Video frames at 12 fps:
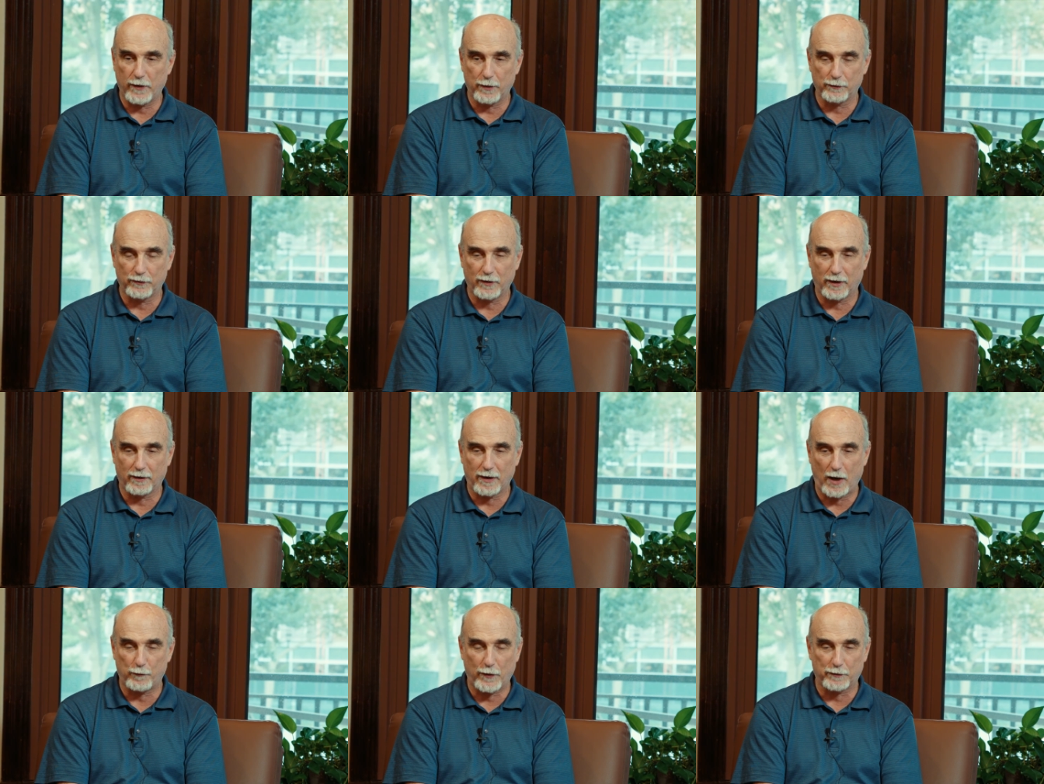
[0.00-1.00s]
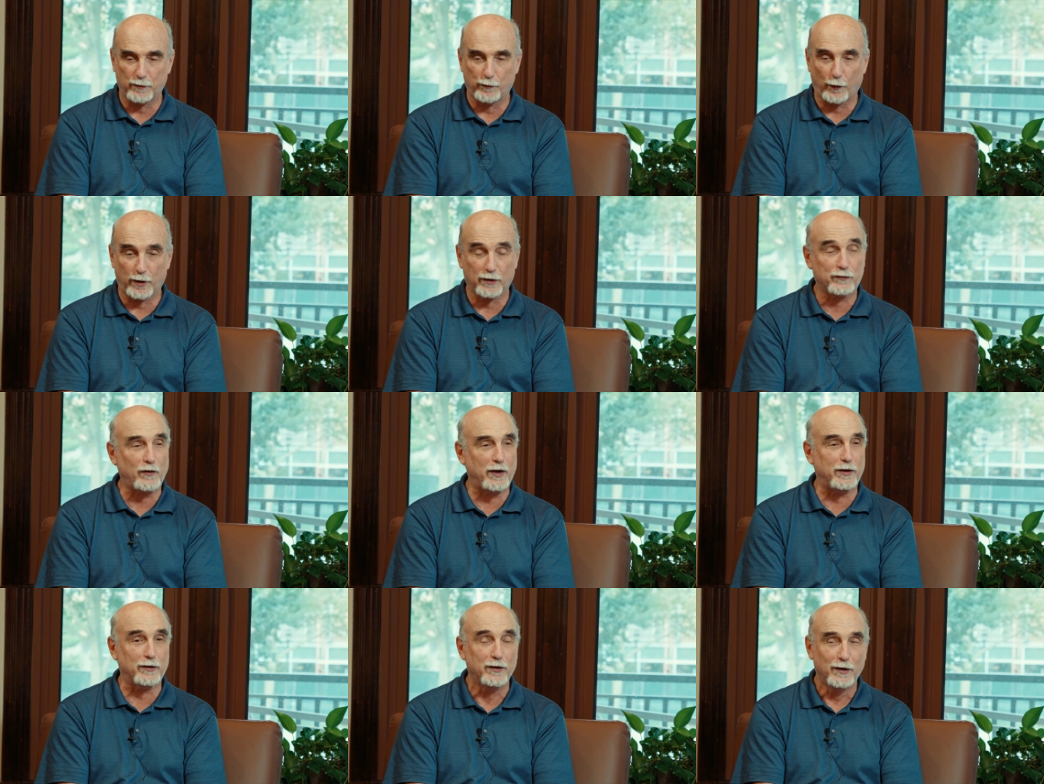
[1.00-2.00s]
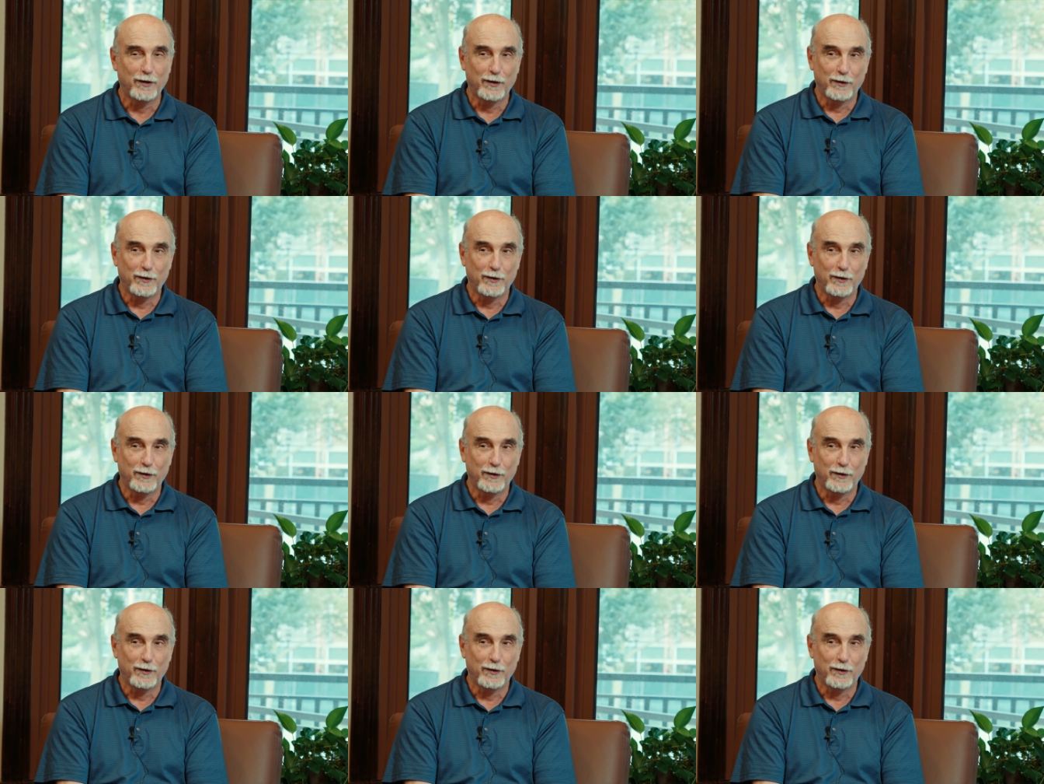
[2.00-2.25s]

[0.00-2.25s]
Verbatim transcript: found it very exciting